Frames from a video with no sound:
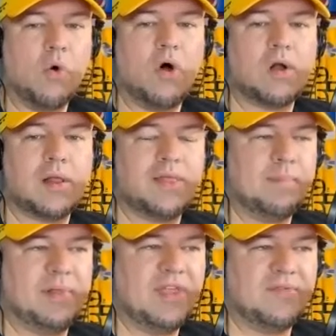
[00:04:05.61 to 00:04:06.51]
wholeheartedly
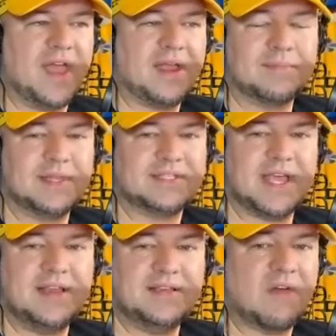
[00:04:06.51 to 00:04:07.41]
believe like let's
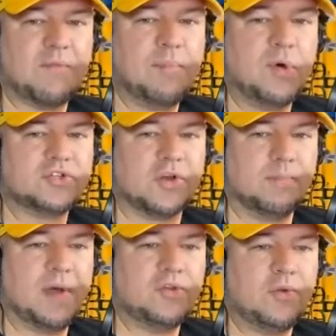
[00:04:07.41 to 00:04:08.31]
say Devin Bush or
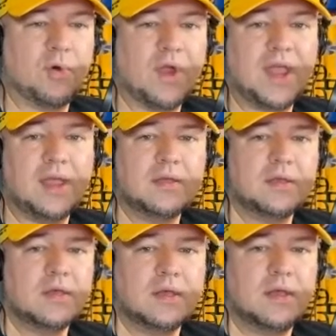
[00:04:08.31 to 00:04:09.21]
Bud Dupree
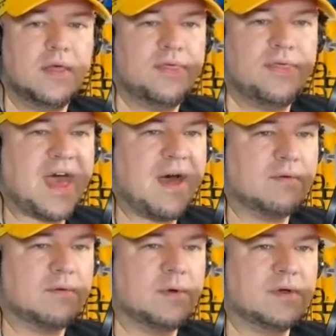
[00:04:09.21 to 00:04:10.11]

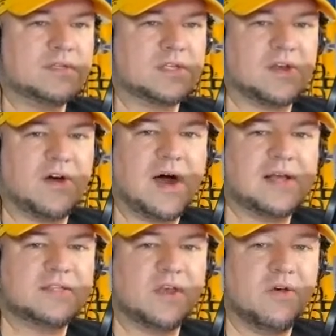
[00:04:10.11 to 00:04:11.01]
that was a
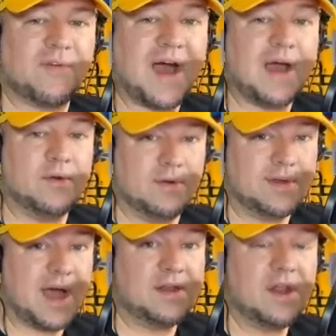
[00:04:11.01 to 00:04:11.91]
cause of either
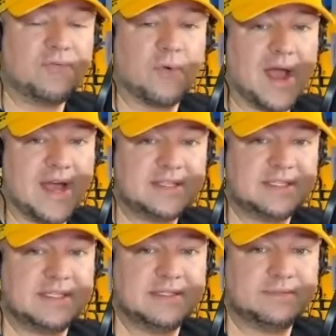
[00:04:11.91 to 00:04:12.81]
not enough
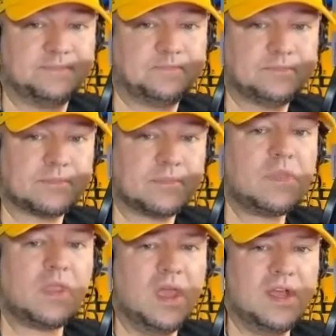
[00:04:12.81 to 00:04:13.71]
rest
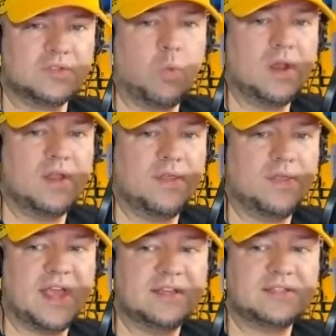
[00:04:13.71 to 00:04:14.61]
is one of the
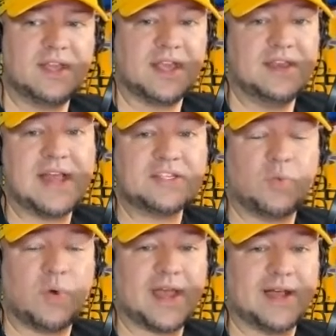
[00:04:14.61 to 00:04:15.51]
things the condensed
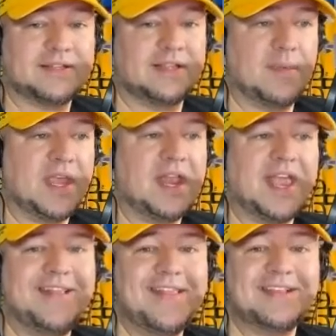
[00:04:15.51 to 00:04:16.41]
workouts at the beginning
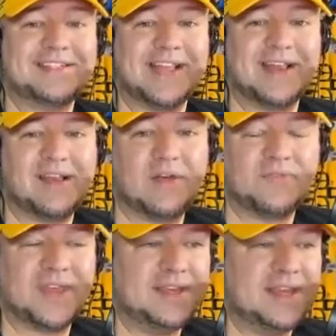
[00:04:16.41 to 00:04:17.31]
and then just not enough
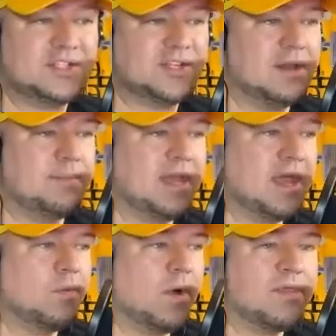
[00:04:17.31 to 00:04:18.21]
conditioning to
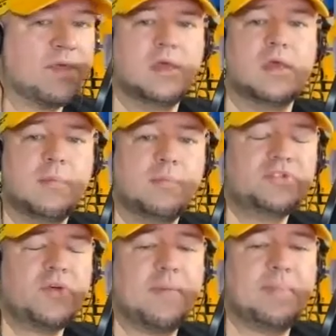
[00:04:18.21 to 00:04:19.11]
begin with
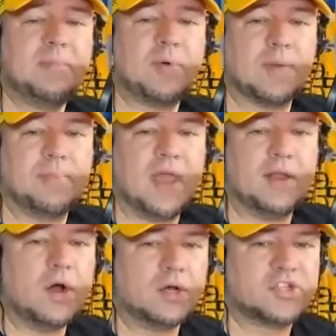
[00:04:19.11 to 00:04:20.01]
but you'll have people
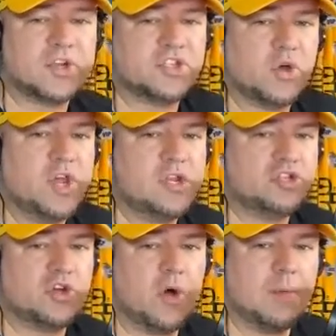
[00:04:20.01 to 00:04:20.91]
complain oh so and so didn't
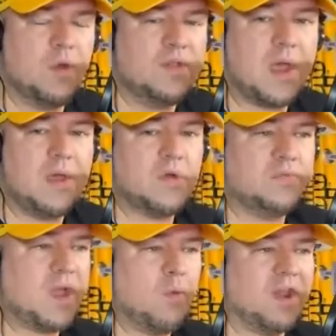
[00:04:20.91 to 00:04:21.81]
show up when they
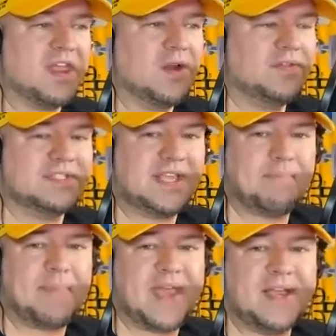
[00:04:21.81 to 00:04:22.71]
don't they want to get on the
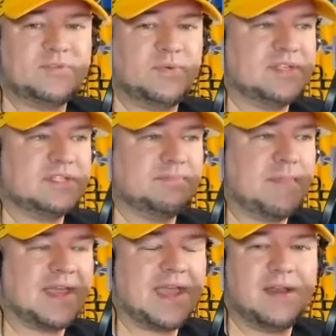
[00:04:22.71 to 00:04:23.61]
same page with this
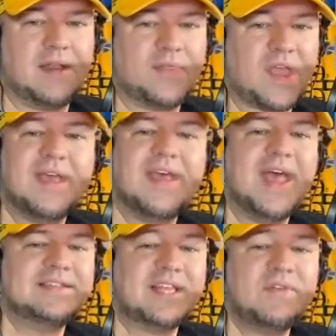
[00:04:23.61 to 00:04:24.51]
mac candidate thing
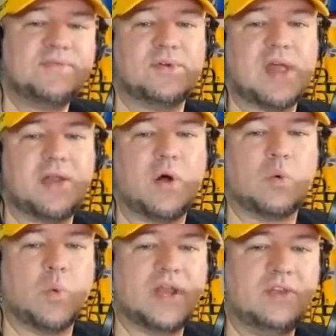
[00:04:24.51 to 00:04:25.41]
as if they're not
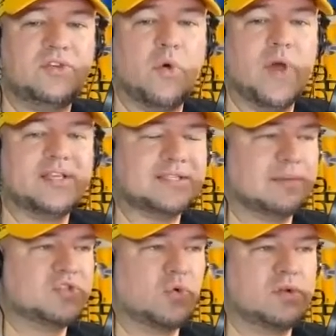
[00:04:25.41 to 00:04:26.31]
already doing
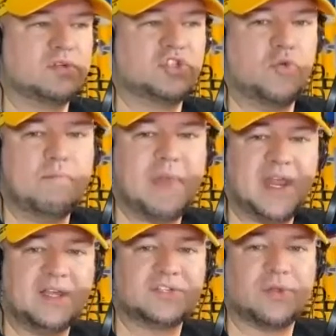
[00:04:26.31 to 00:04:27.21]
some sort of zoom
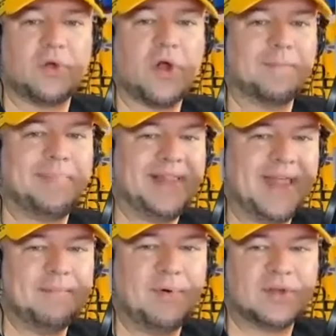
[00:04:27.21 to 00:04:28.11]
meetings or there aren't
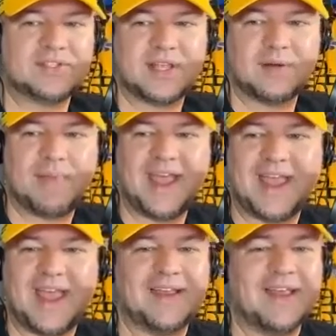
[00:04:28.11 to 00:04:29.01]
playbooks that are
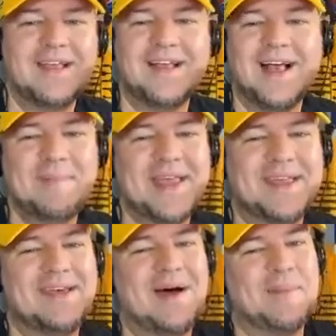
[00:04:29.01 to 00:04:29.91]
being handed i mean
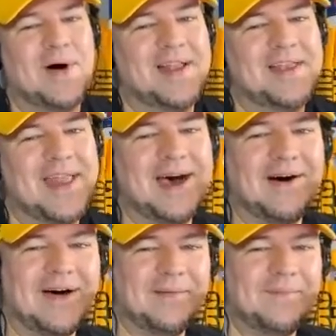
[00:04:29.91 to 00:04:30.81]
come on
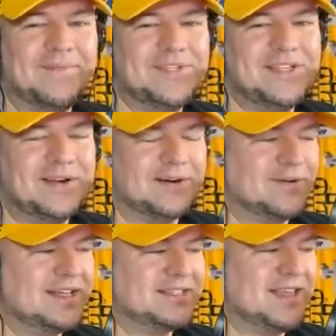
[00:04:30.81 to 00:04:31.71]
now i'm you
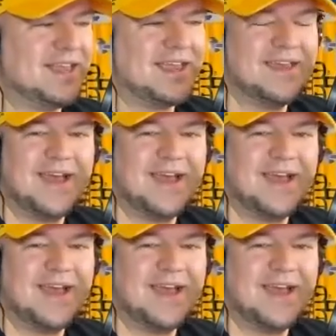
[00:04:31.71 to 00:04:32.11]
know it's like